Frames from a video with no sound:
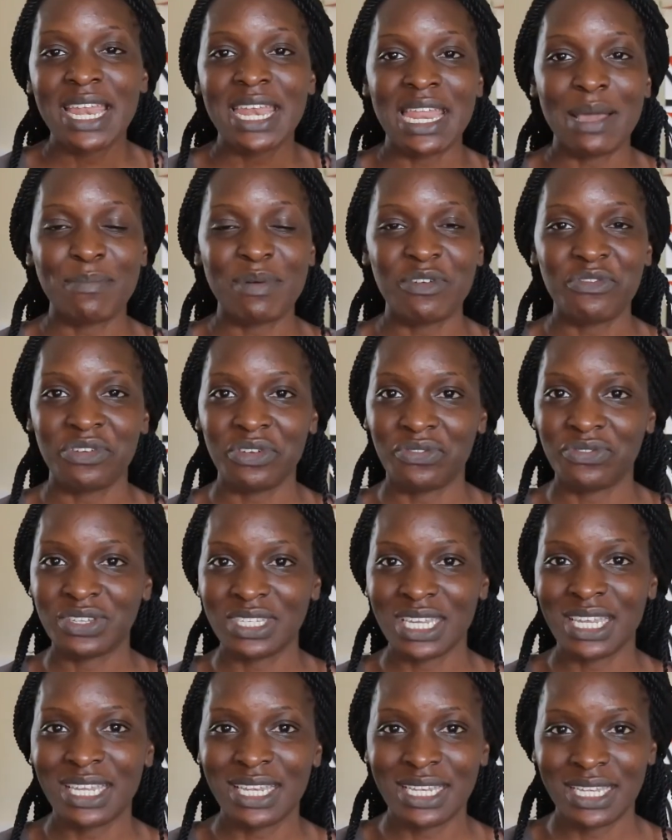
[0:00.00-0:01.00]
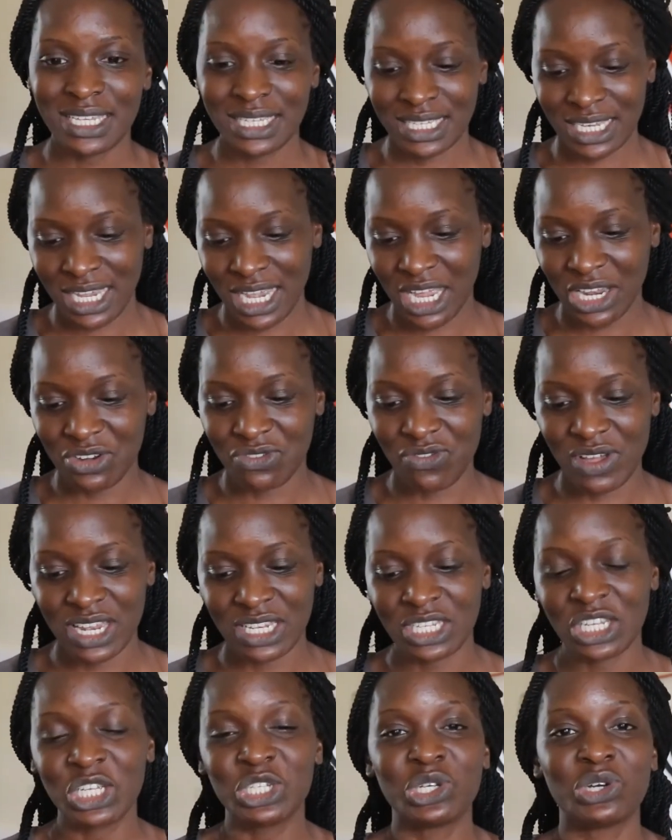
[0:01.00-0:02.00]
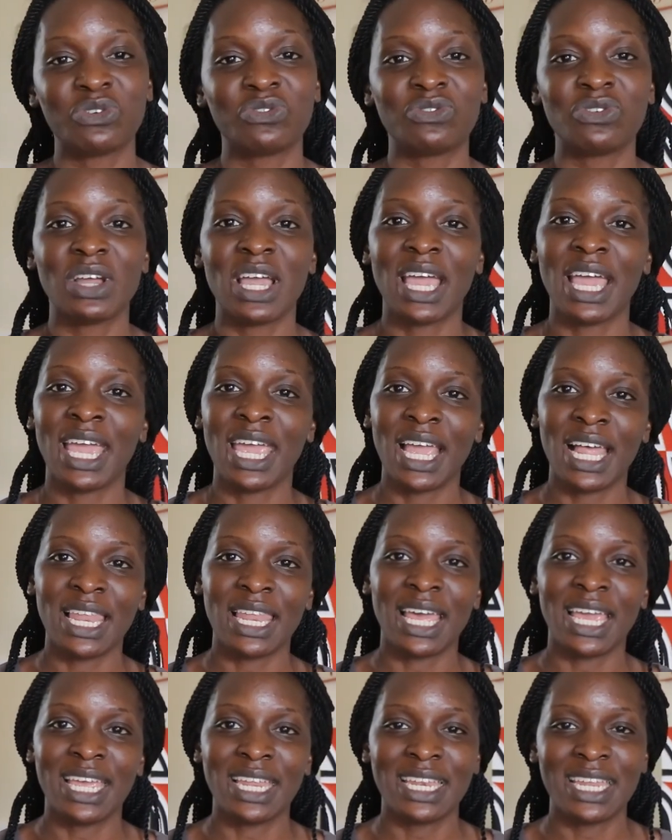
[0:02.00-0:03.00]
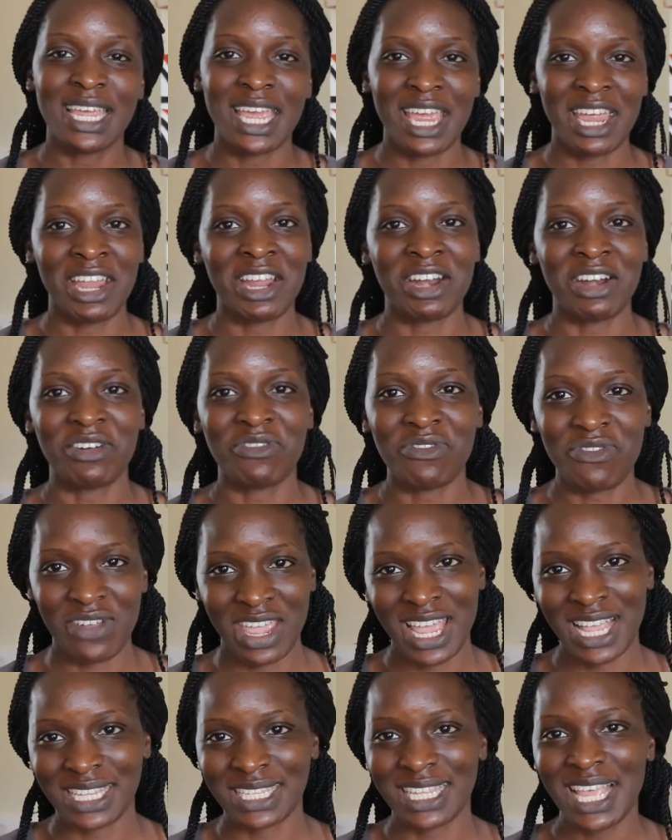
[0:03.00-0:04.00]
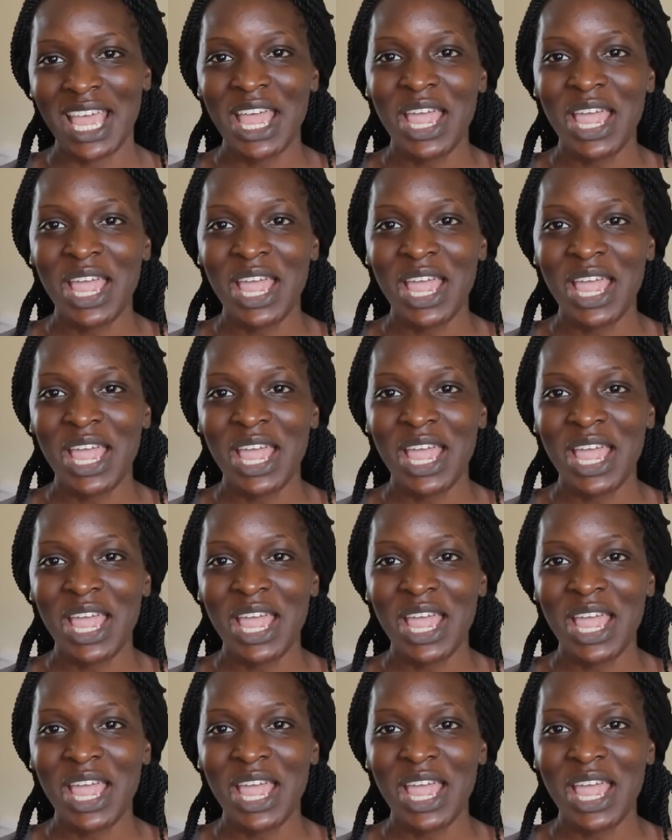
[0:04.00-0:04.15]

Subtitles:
Number 15, take advantage of airline airfares.